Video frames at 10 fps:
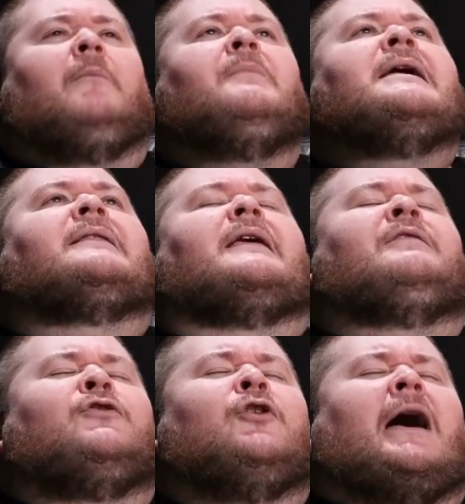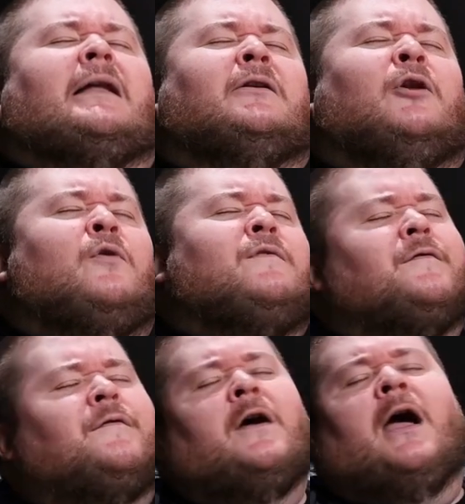Mate, if you had a
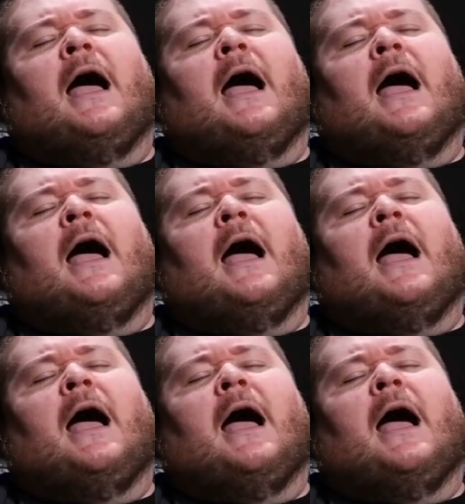loaf,